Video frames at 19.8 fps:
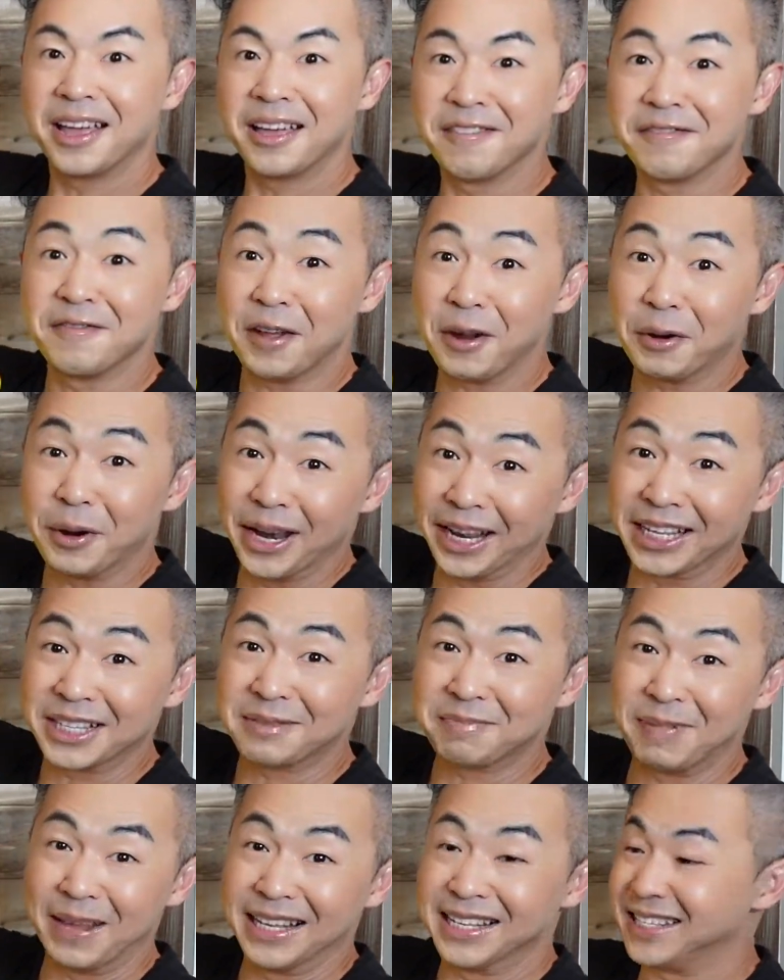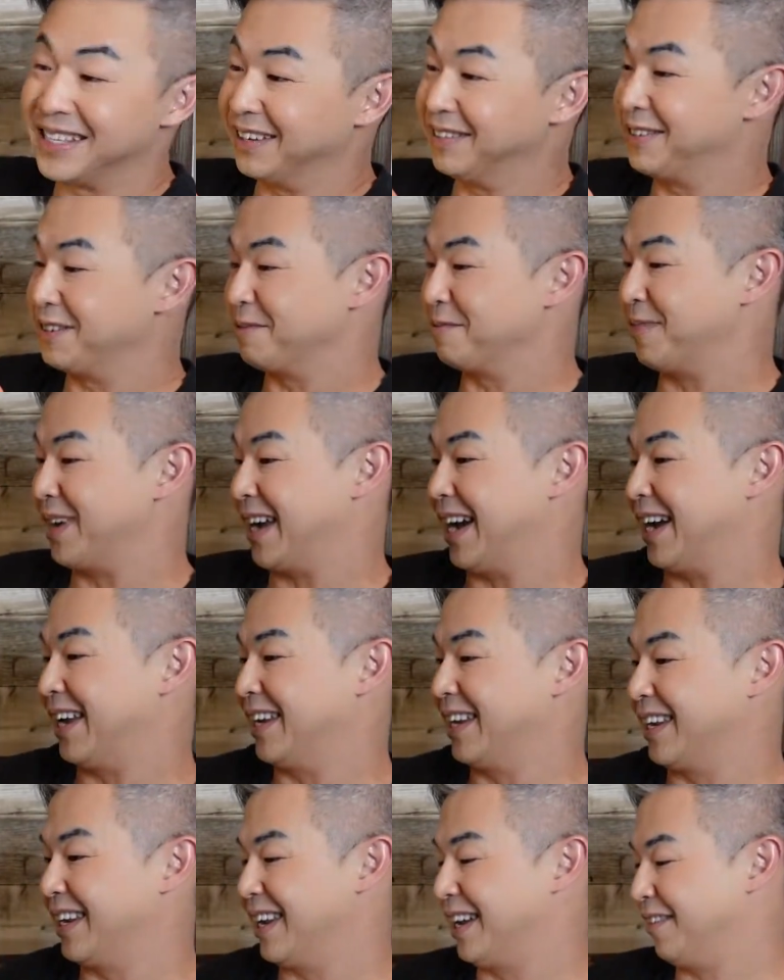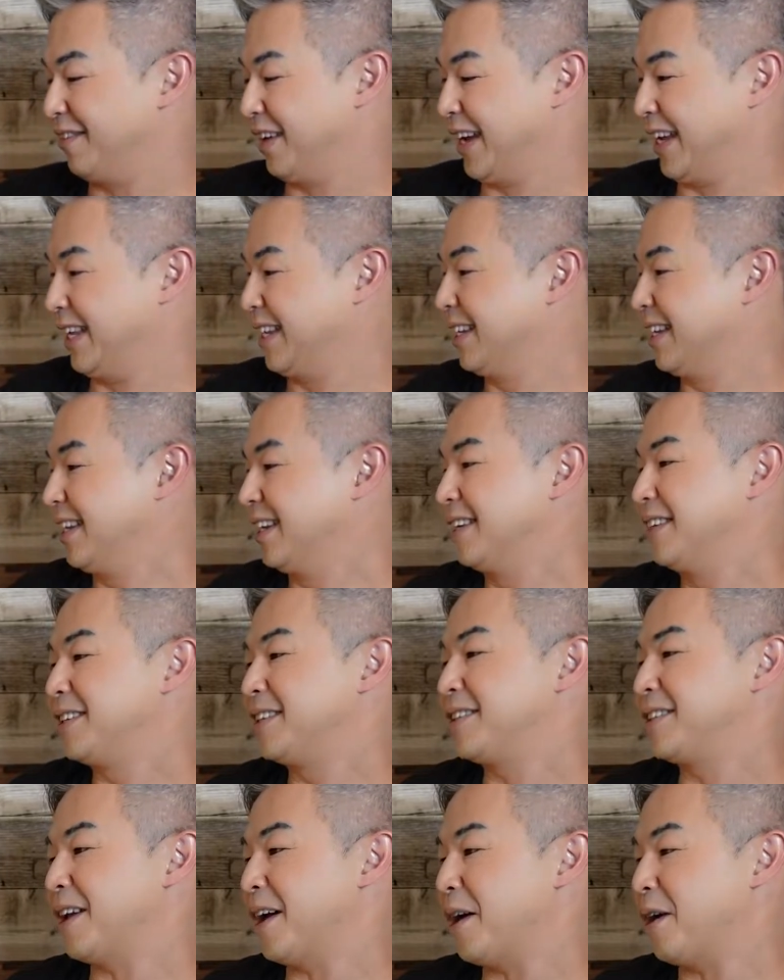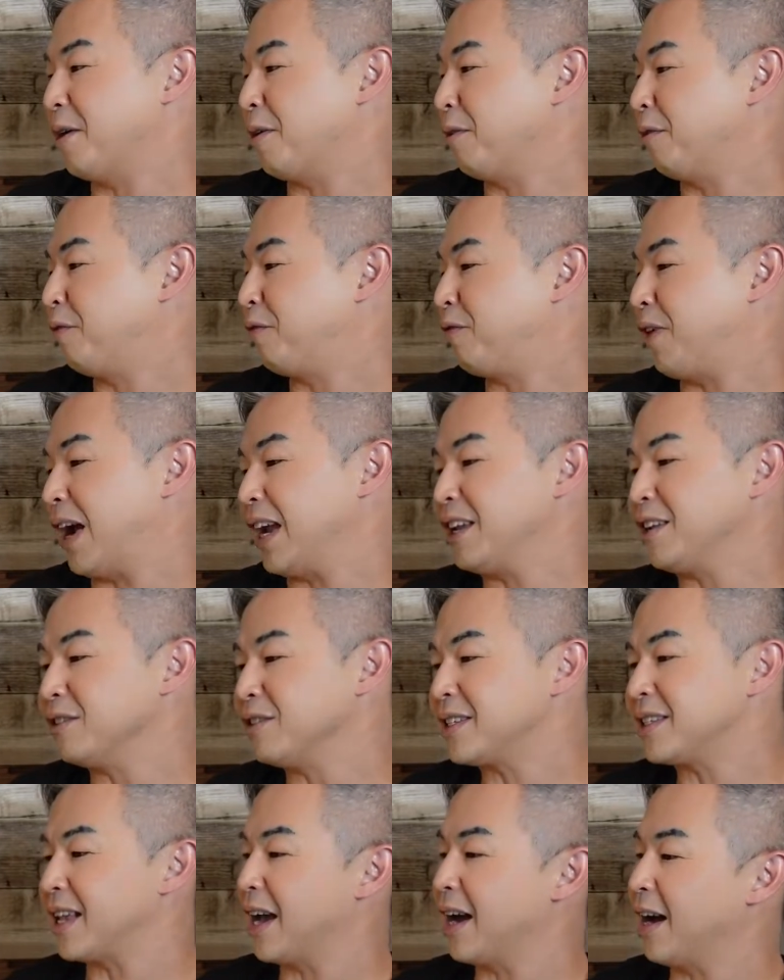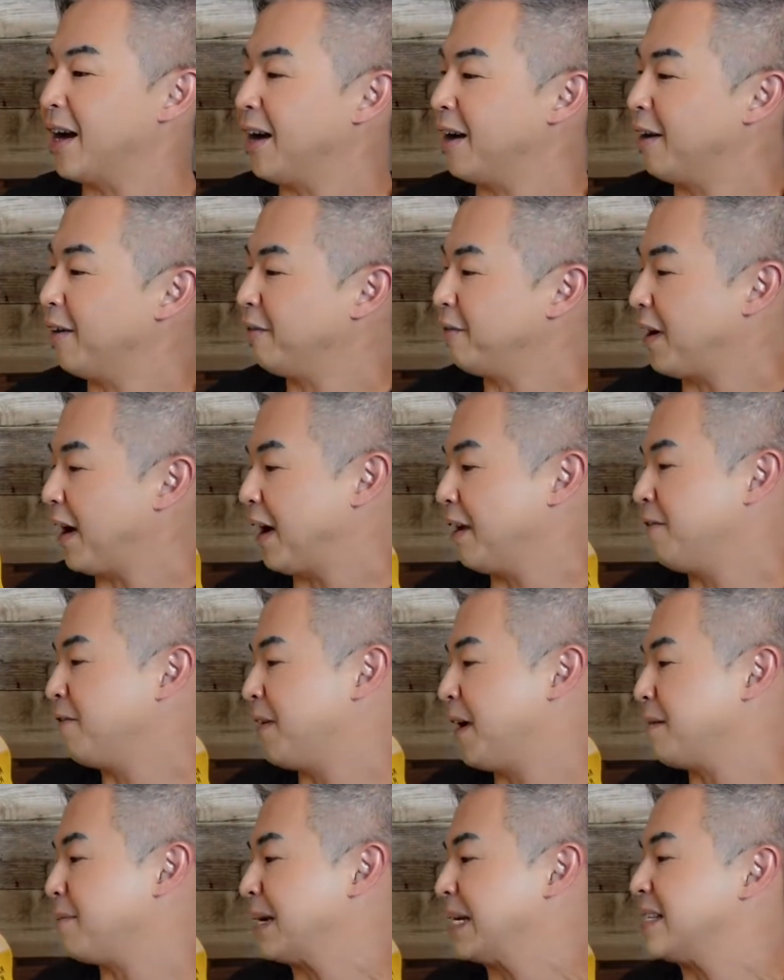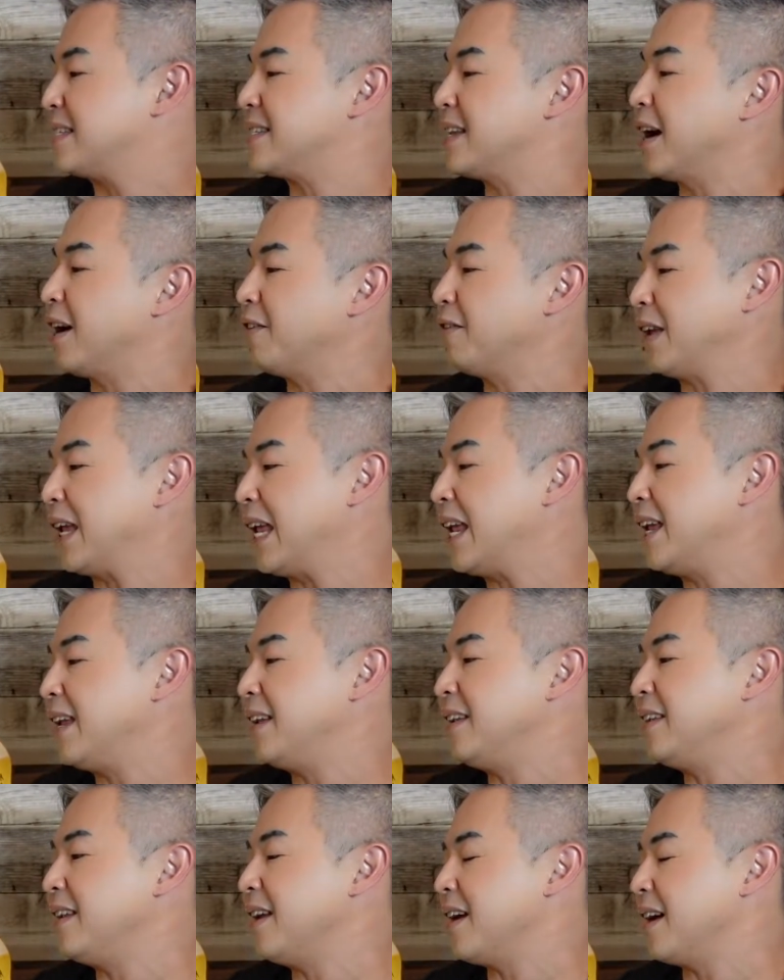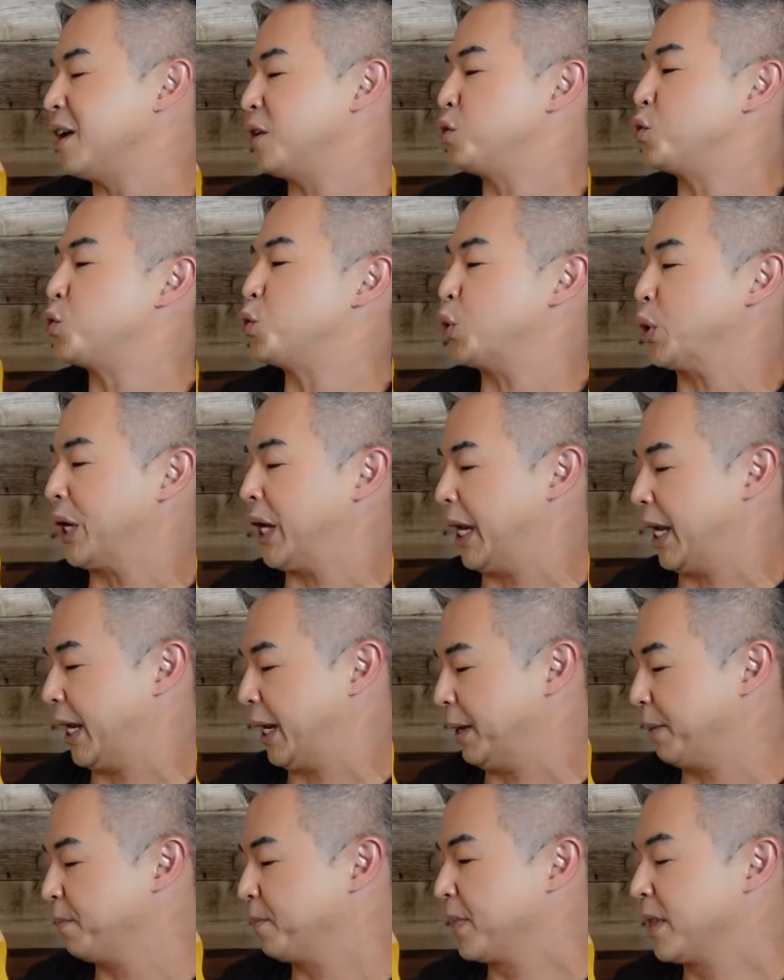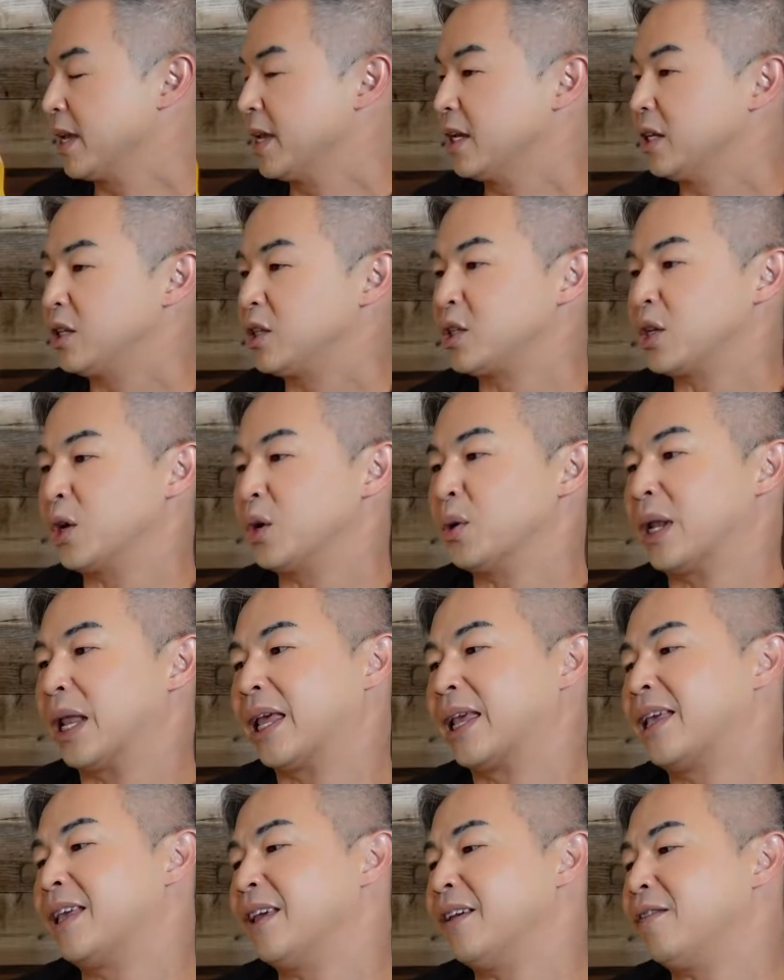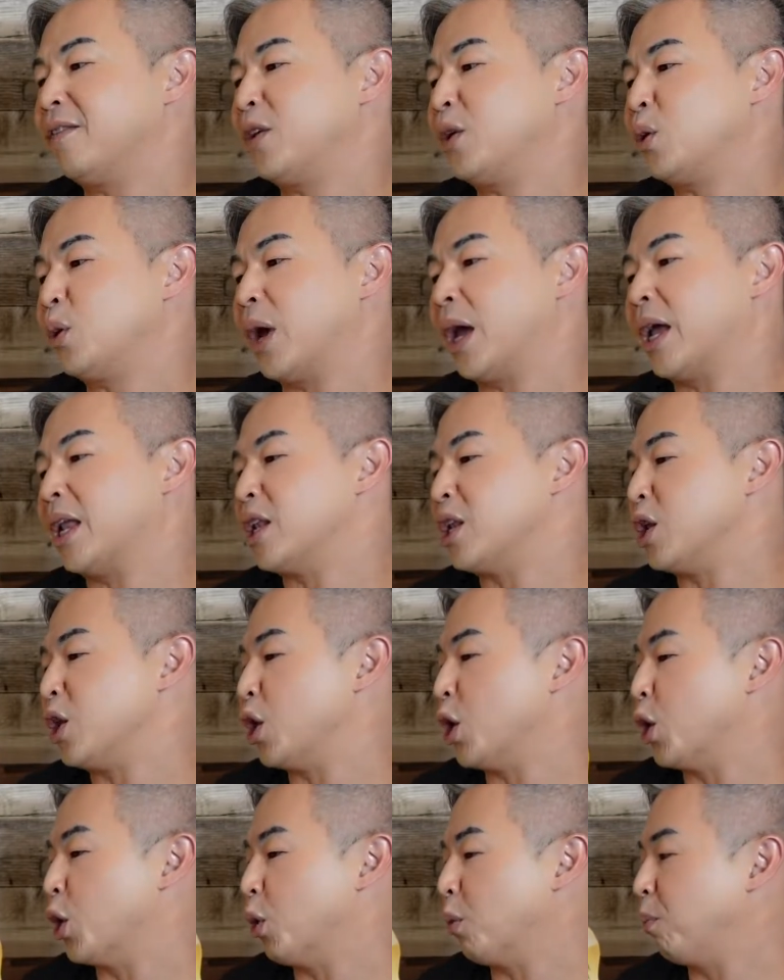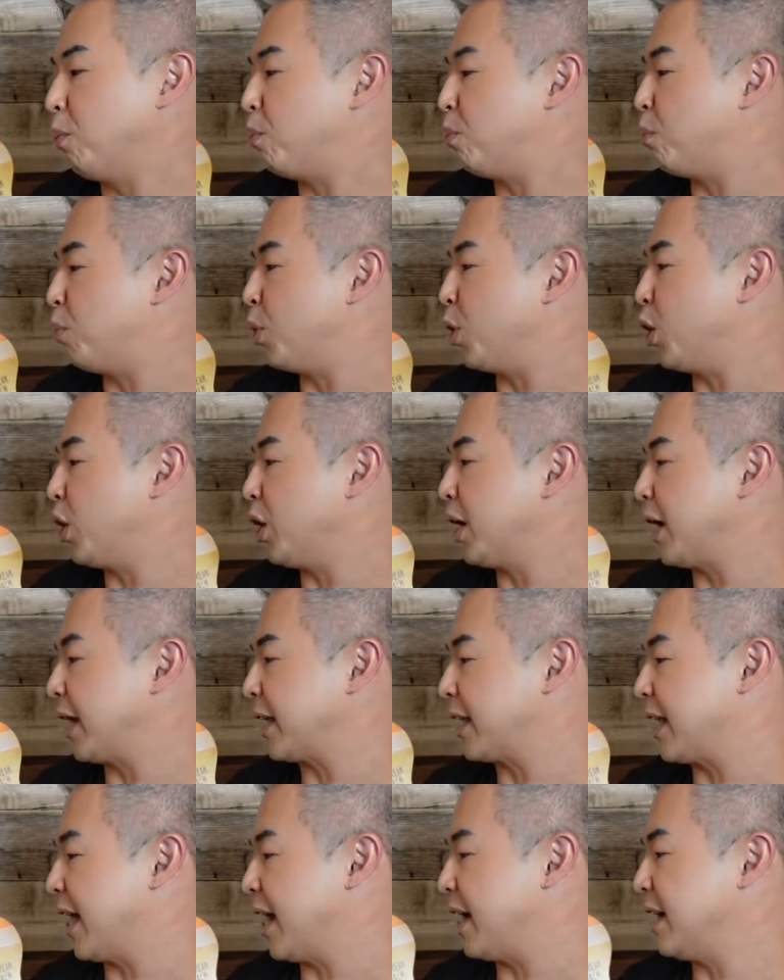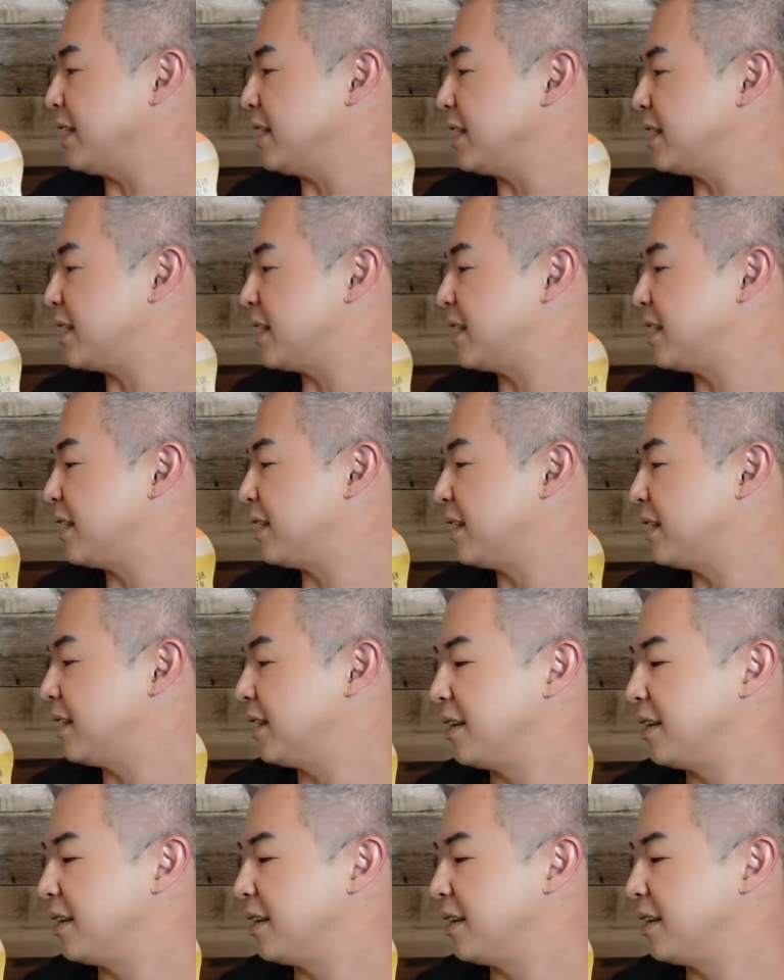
very expensive to me. I love it. So find yourself. I found myself in a dream. So they give you a notebook, I guess.